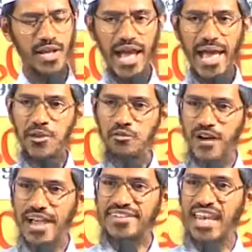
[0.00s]
And you
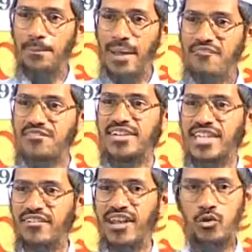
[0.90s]
find there are pamphlets
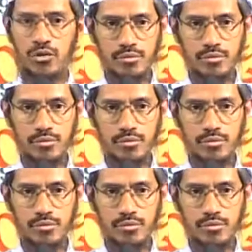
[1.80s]
given out.